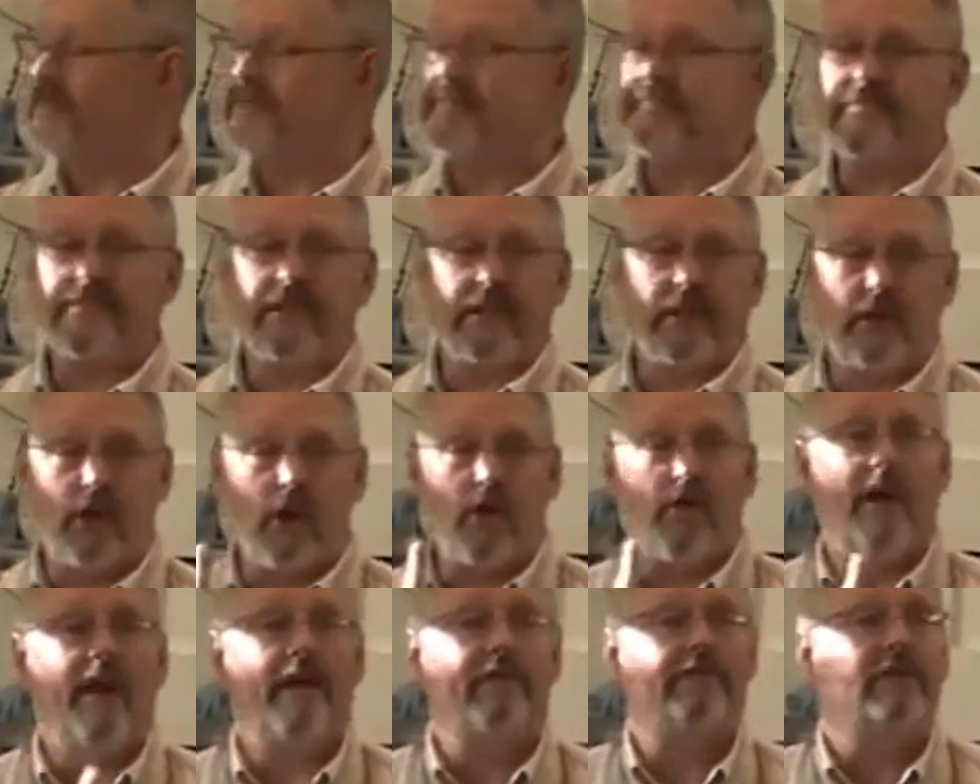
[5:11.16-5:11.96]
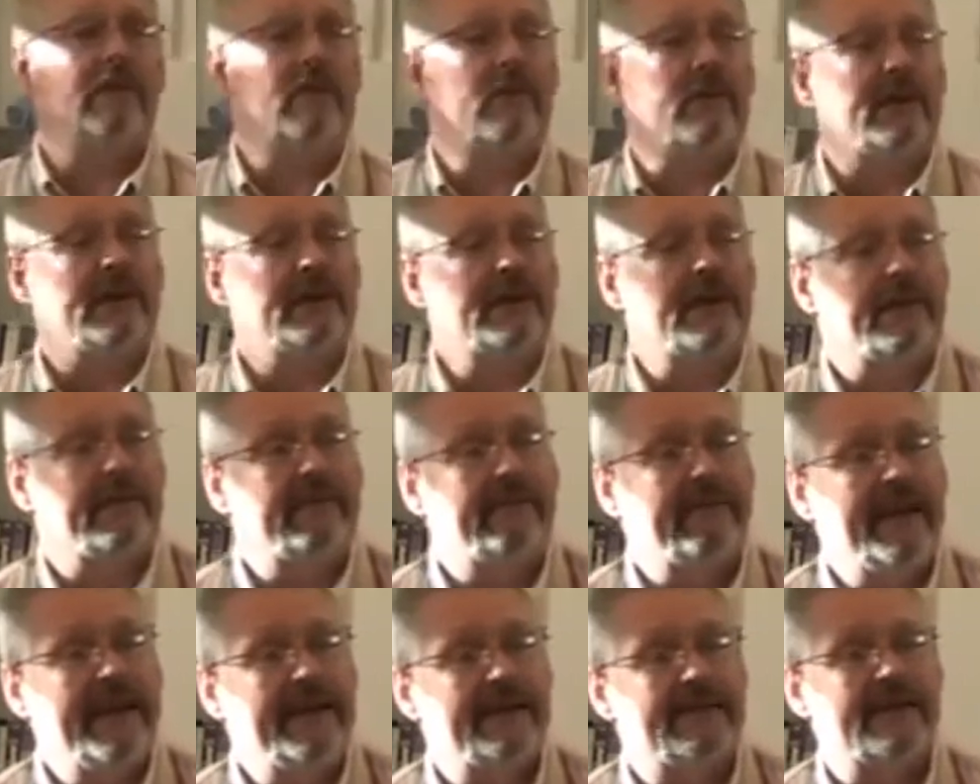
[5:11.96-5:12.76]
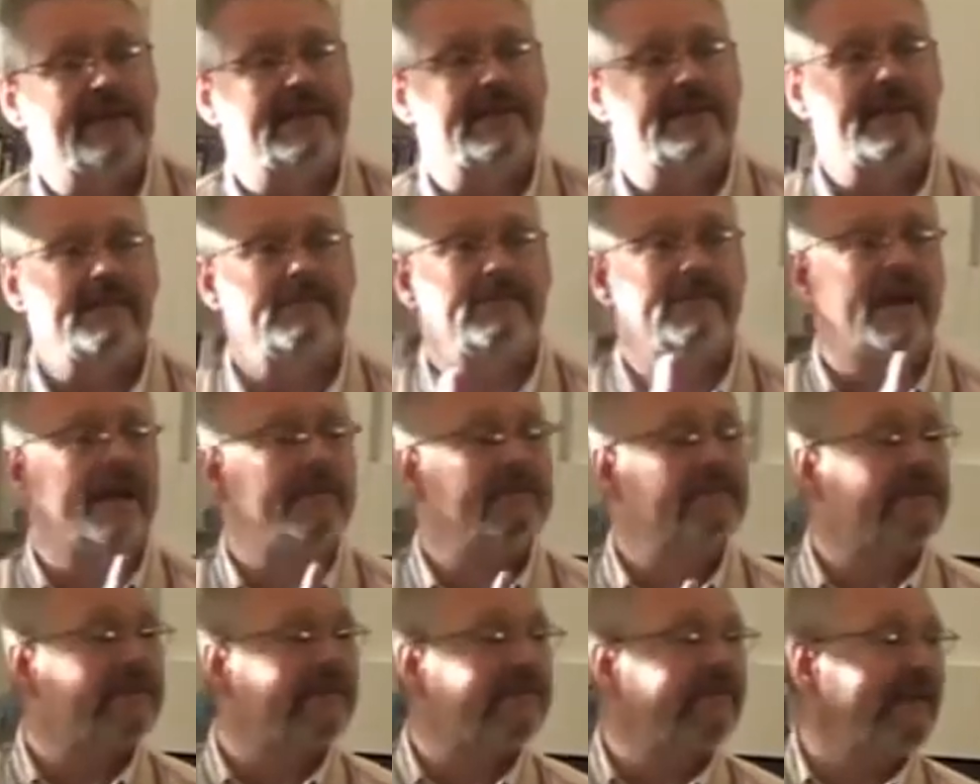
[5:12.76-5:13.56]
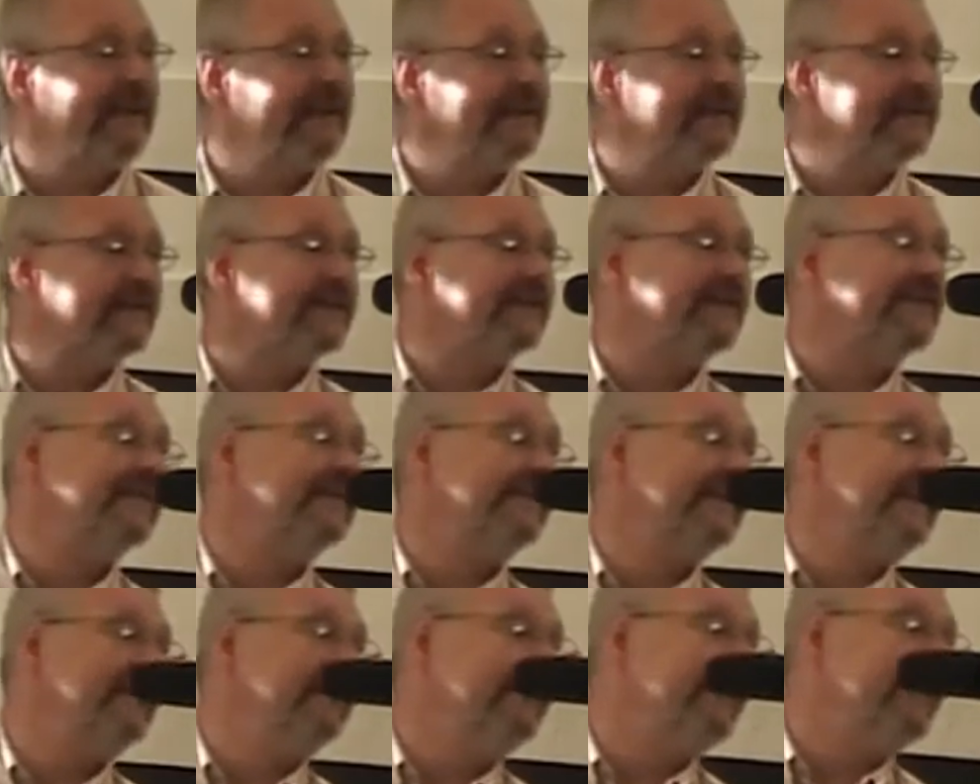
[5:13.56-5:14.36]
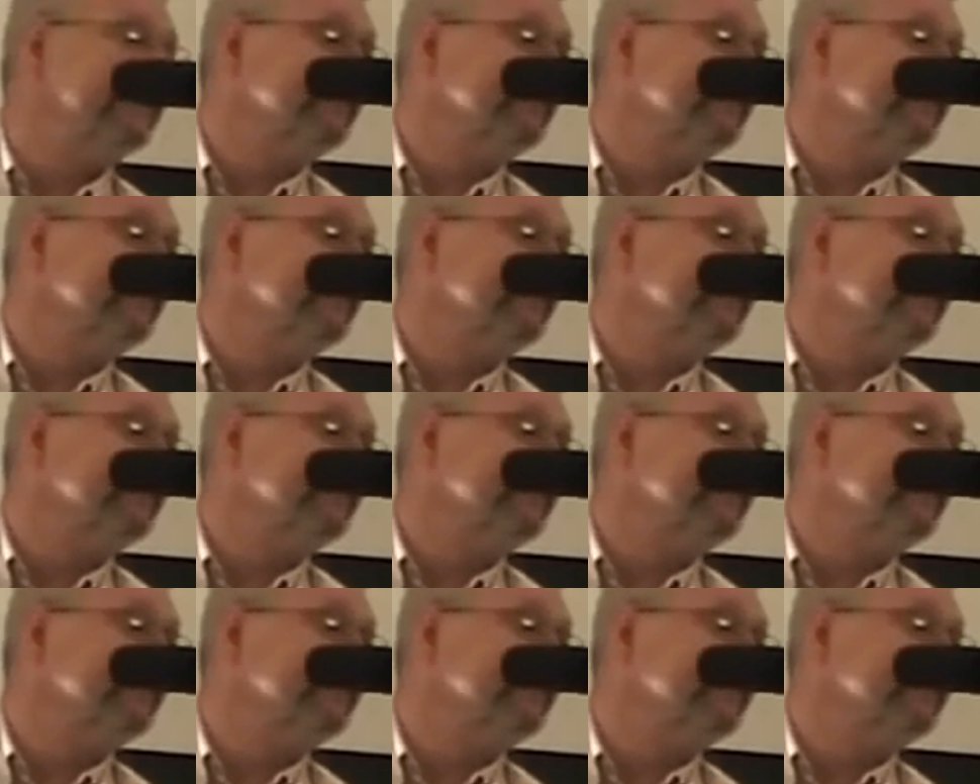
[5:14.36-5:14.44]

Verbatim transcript: You don't have to look at their face. And sometimes the face is deceiving.